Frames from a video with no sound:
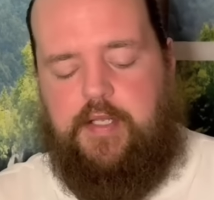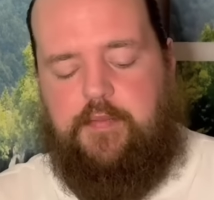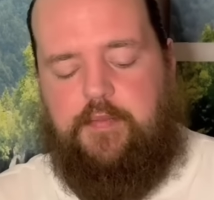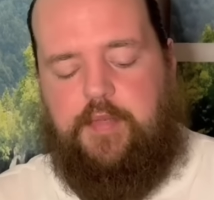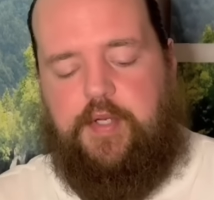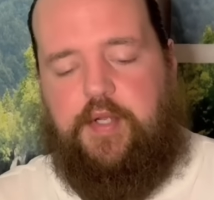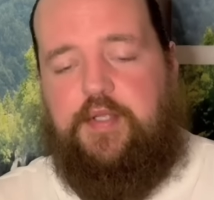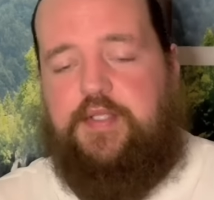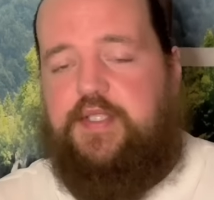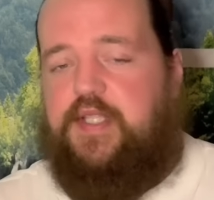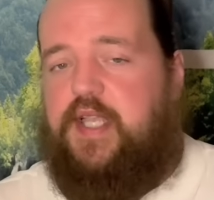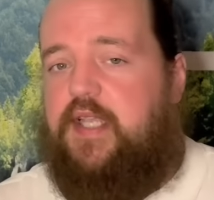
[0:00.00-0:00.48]

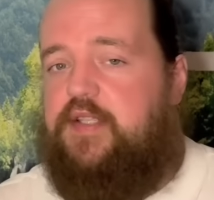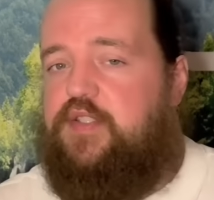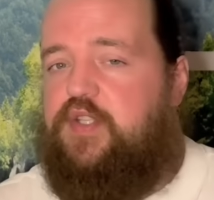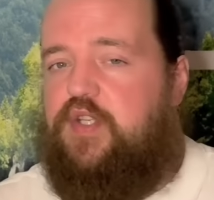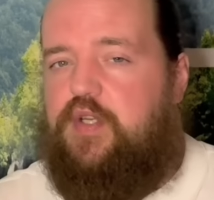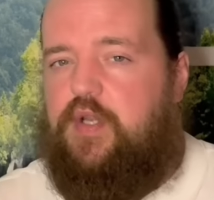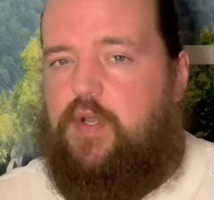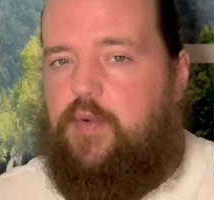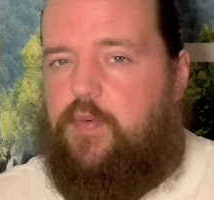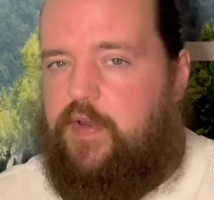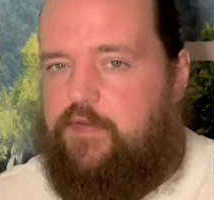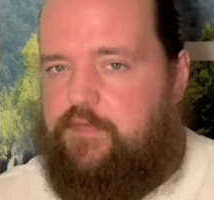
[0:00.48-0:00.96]
because as you
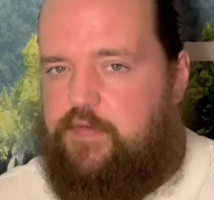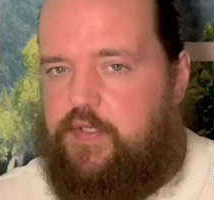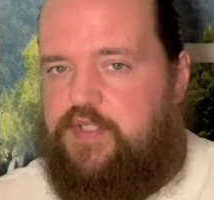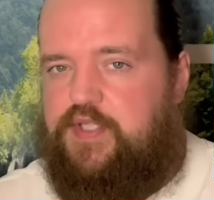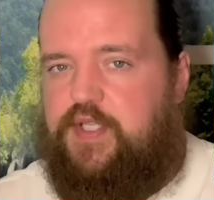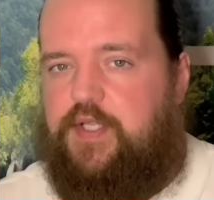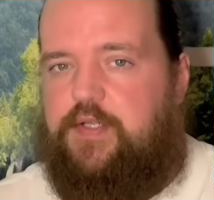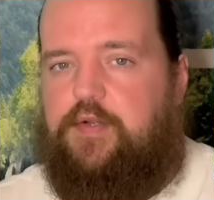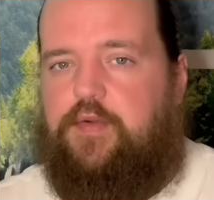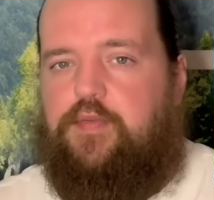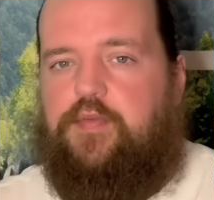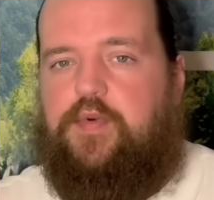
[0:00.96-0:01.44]
know, every
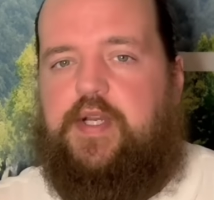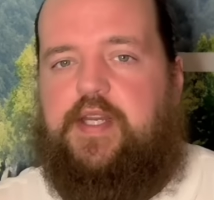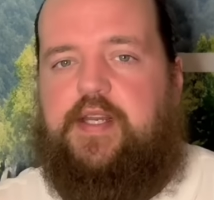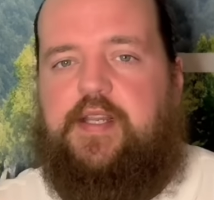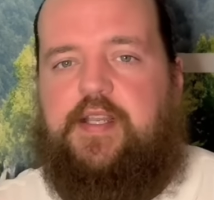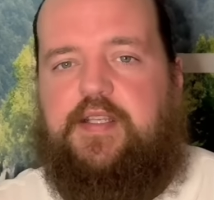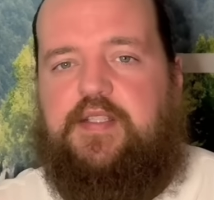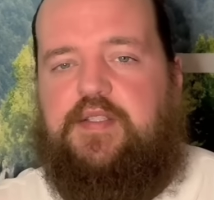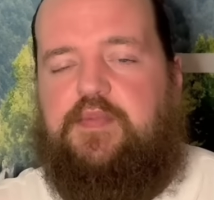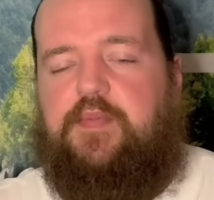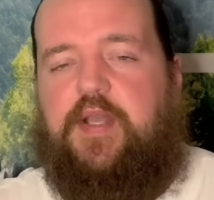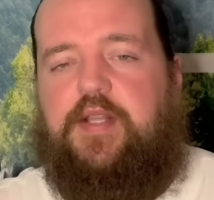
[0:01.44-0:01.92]
single
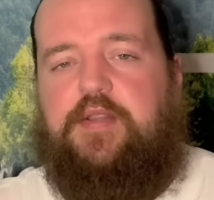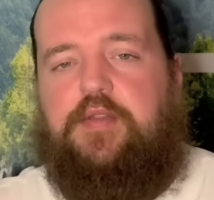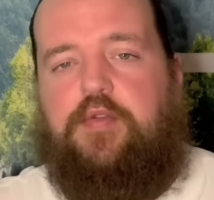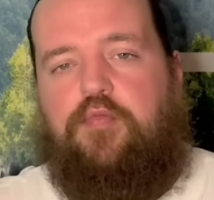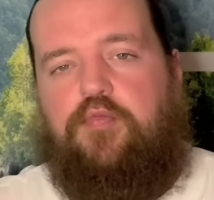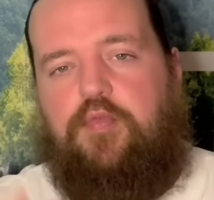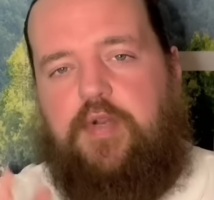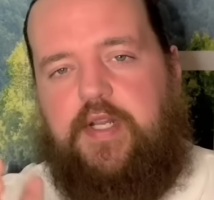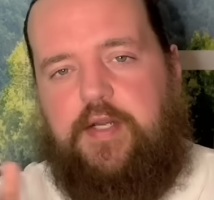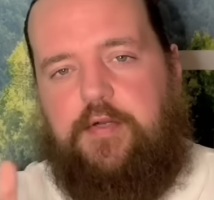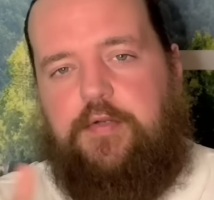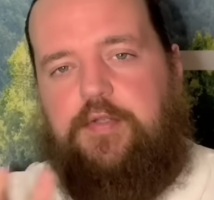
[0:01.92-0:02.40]
reading is about the
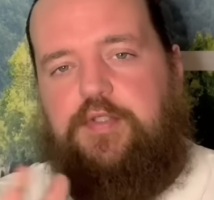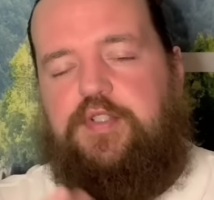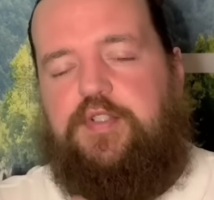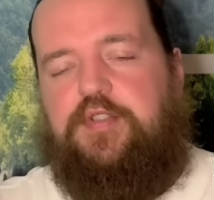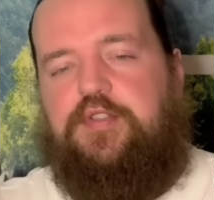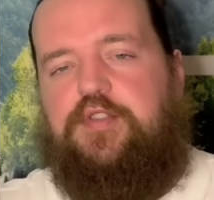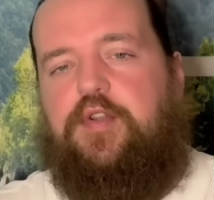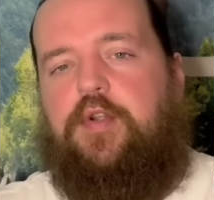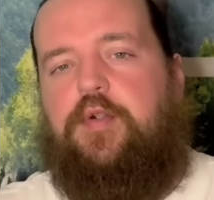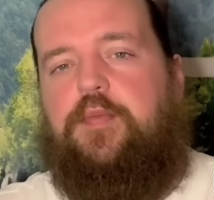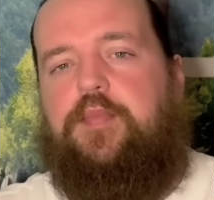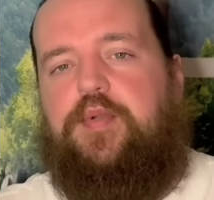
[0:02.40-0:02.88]
reader's
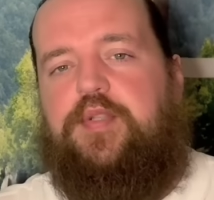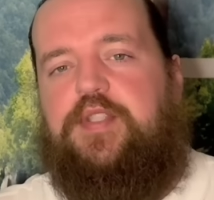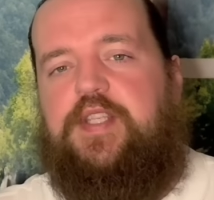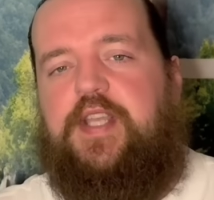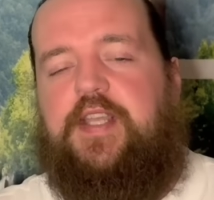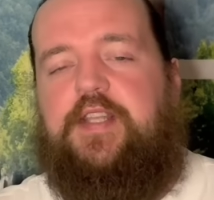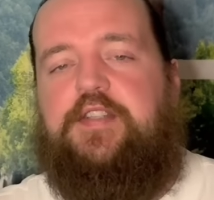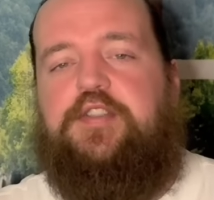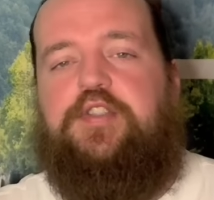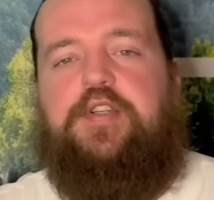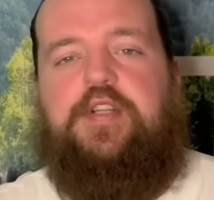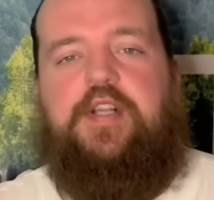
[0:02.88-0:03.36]

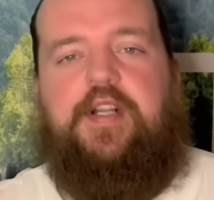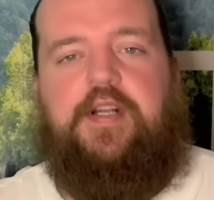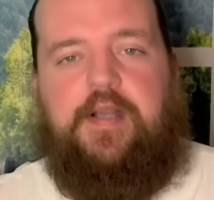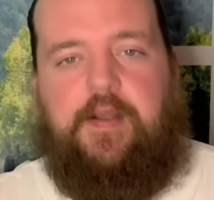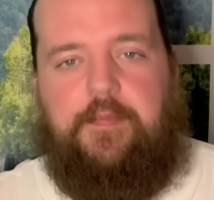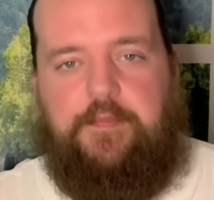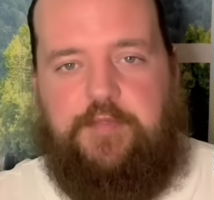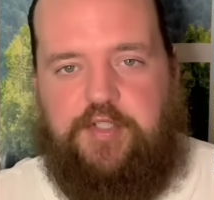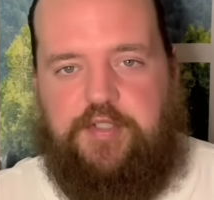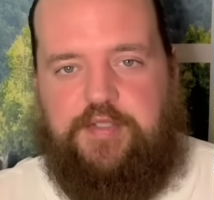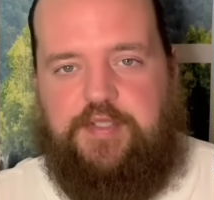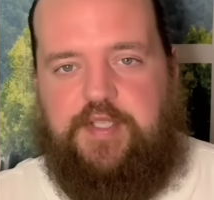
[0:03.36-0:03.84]
interpretation, and
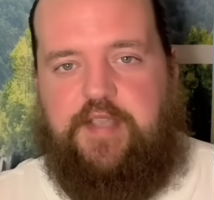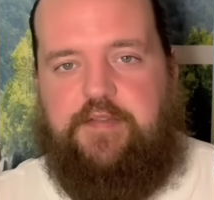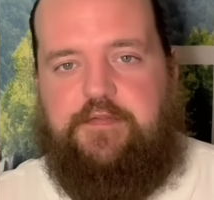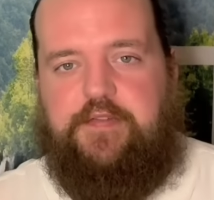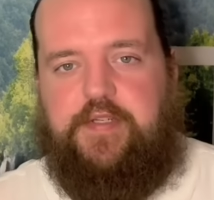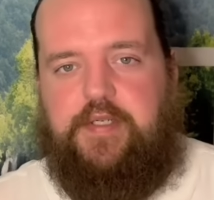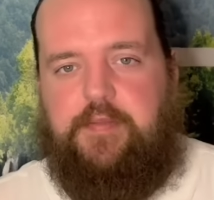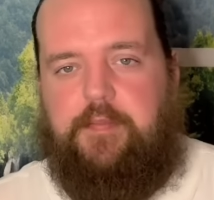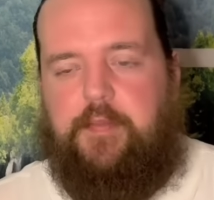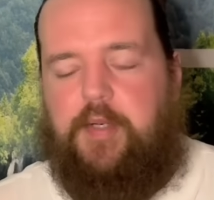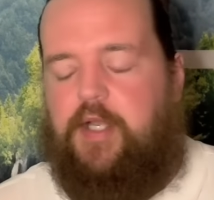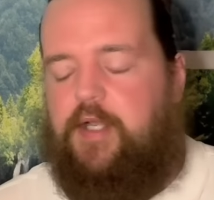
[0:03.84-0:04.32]
I'm just
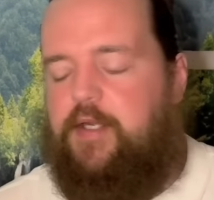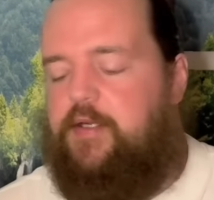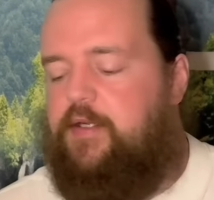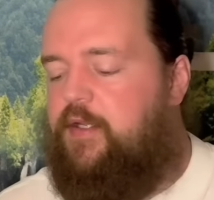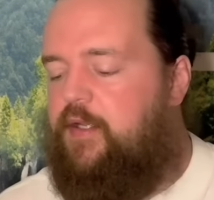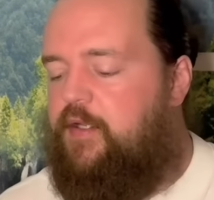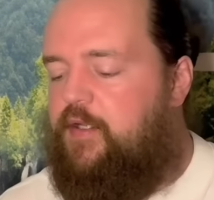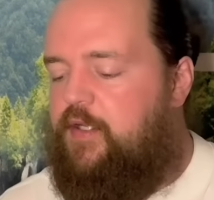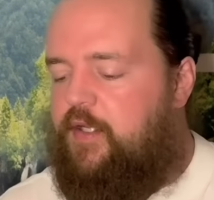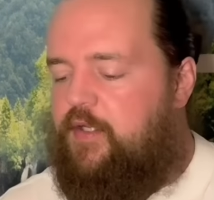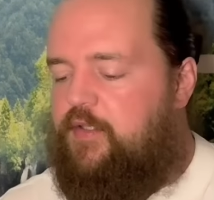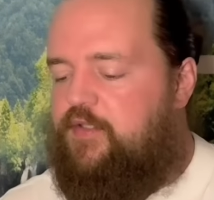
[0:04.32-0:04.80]
giving you mine.
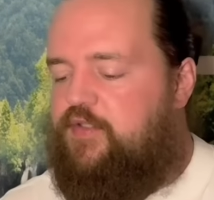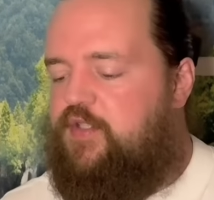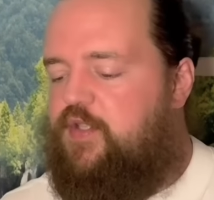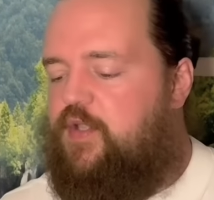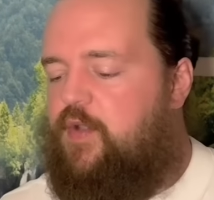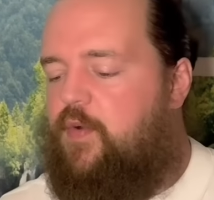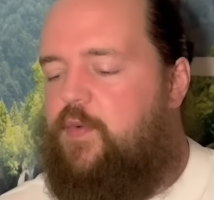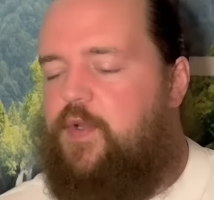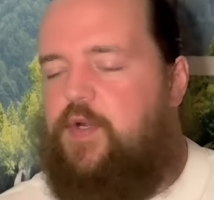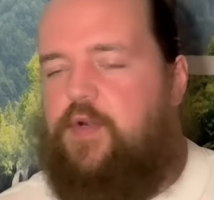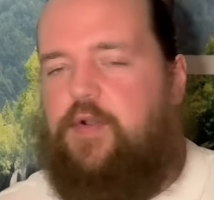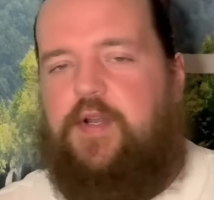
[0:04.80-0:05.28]
Let's
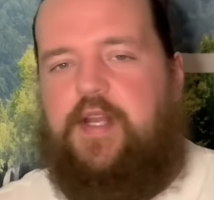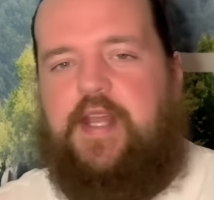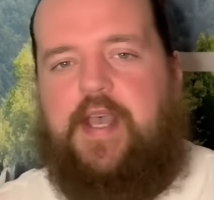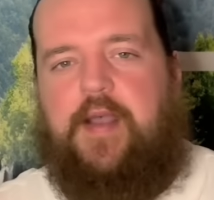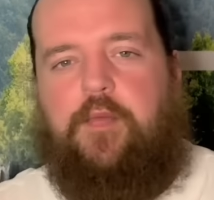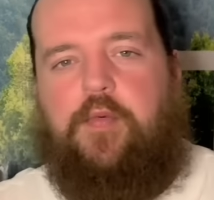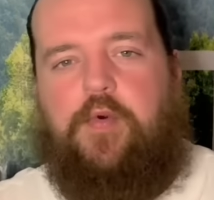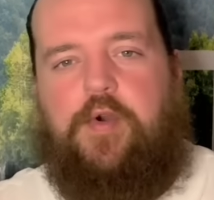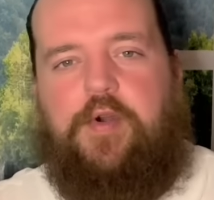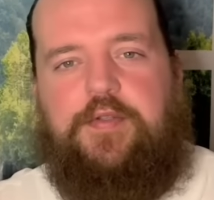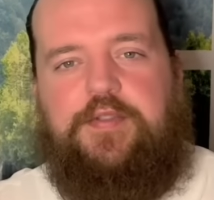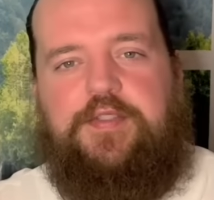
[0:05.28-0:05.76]
go in on
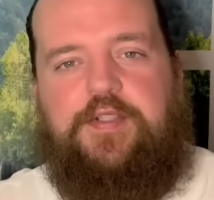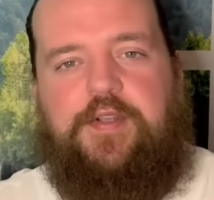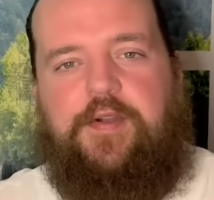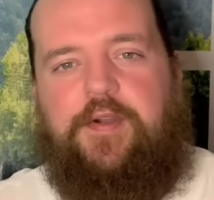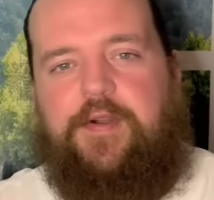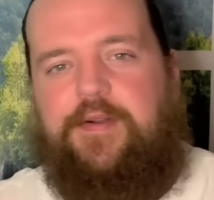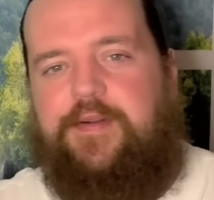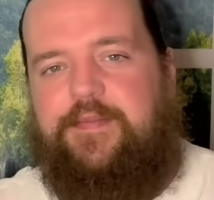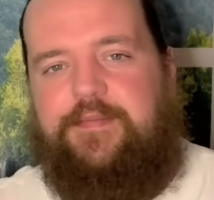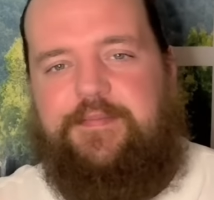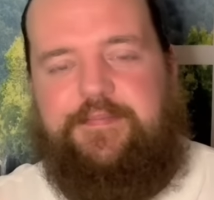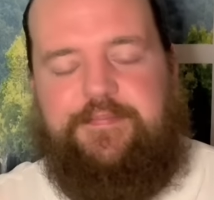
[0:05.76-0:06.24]
that World
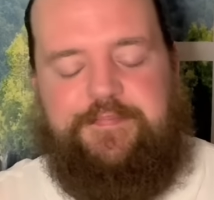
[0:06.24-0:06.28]
card.